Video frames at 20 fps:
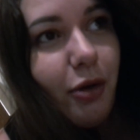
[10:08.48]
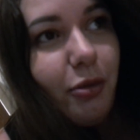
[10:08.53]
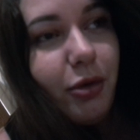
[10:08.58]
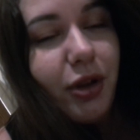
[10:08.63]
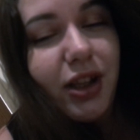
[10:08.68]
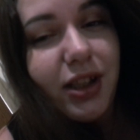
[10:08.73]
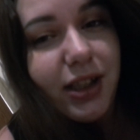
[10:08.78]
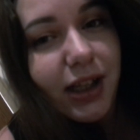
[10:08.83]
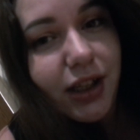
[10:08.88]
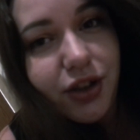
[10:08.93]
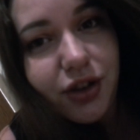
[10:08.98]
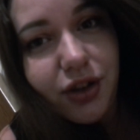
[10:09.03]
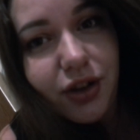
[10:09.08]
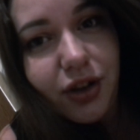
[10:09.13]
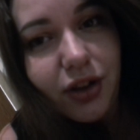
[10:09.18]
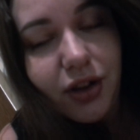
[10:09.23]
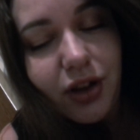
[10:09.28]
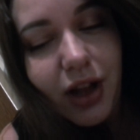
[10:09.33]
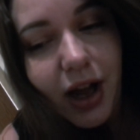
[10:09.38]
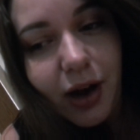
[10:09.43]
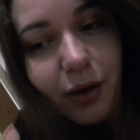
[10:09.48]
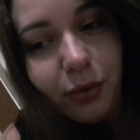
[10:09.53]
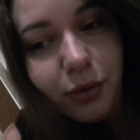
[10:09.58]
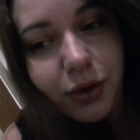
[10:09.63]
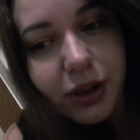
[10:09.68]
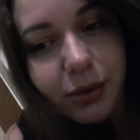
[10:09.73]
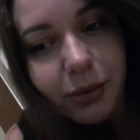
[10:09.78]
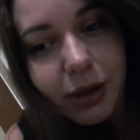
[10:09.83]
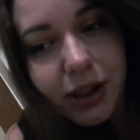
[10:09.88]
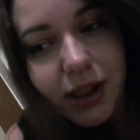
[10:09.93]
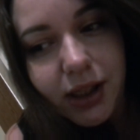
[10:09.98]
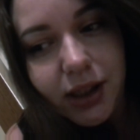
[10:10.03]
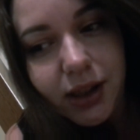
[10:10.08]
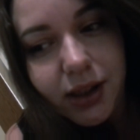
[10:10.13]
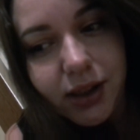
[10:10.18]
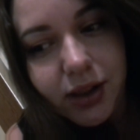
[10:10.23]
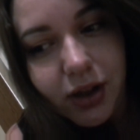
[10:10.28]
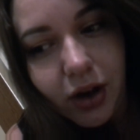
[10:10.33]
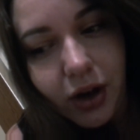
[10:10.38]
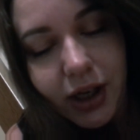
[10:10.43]
But they said other than that, once my teeth
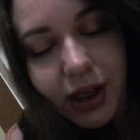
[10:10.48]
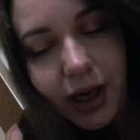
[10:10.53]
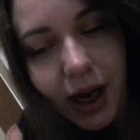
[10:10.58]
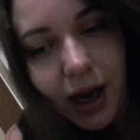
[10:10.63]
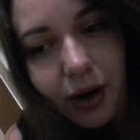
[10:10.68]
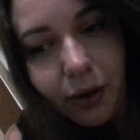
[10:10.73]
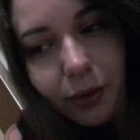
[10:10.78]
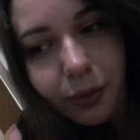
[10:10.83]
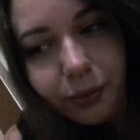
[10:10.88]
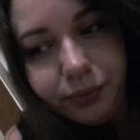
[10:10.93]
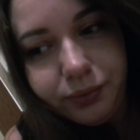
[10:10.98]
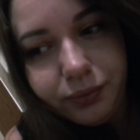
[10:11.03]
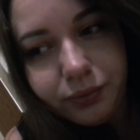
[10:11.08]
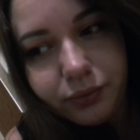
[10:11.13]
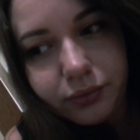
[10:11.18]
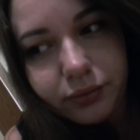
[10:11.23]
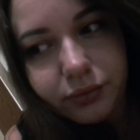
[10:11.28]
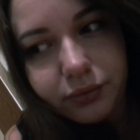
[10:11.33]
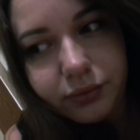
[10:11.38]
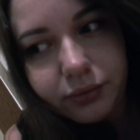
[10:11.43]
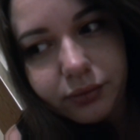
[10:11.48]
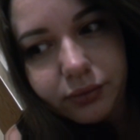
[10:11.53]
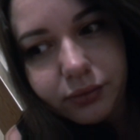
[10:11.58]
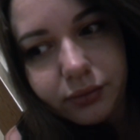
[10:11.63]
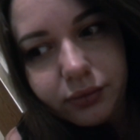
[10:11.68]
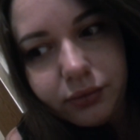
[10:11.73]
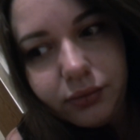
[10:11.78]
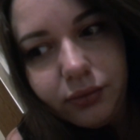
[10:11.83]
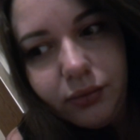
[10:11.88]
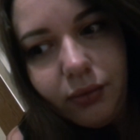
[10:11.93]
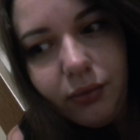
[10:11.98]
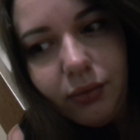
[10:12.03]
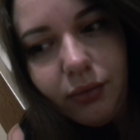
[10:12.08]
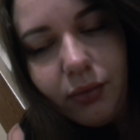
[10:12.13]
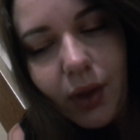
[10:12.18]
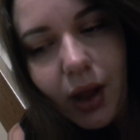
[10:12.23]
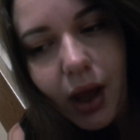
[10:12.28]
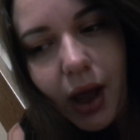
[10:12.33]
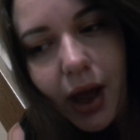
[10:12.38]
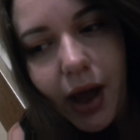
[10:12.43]
are sorted out,
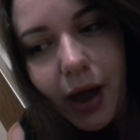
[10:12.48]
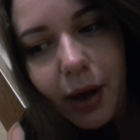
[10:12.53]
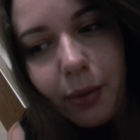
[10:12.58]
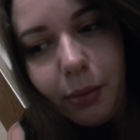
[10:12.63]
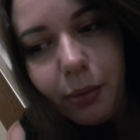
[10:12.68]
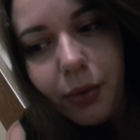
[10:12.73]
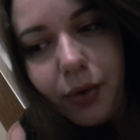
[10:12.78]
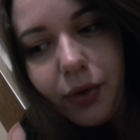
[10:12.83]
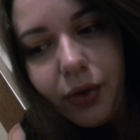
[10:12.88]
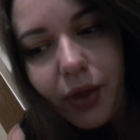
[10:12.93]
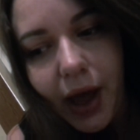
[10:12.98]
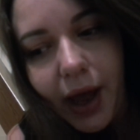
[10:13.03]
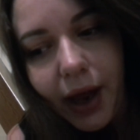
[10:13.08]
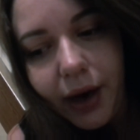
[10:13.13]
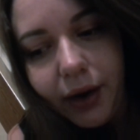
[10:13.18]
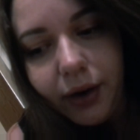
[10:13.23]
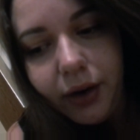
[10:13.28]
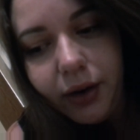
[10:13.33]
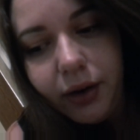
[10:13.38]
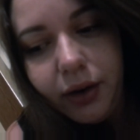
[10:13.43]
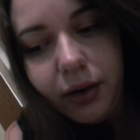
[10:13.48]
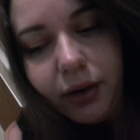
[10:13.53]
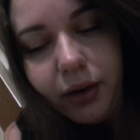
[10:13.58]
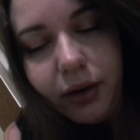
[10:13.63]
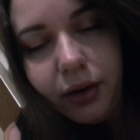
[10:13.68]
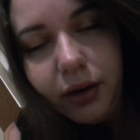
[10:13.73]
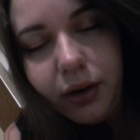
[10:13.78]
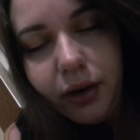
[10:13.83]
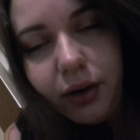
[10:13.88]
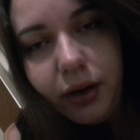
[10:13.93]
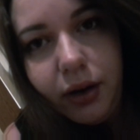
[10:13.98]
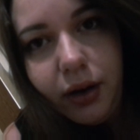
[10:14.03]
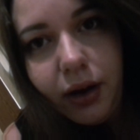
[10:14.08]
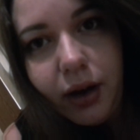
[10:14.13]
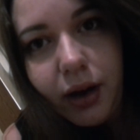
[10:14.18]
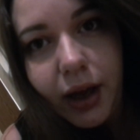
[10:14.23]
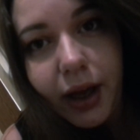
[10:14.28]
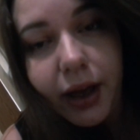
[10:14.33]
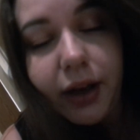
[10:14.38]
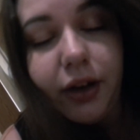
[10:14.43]
then
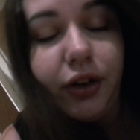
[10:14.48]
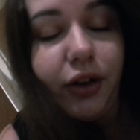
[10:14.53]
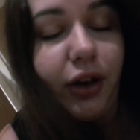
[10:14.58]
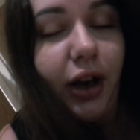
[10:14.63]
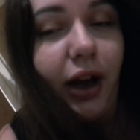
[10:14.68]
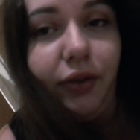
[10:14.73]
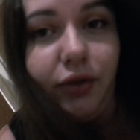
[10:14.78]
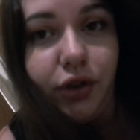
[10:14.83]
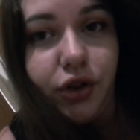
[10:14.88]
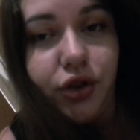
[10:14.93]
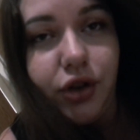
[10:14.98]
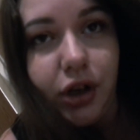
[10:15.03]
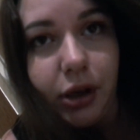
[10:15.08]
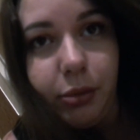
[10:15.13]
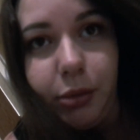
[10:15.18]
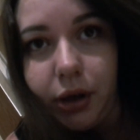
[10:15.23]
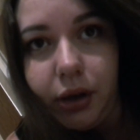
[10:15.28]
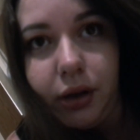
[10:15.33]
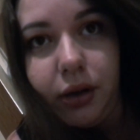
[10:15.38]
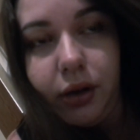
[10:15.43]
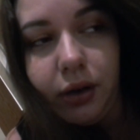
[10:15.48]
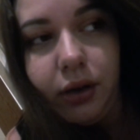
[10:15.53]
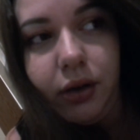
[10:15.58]
I could have the treatment.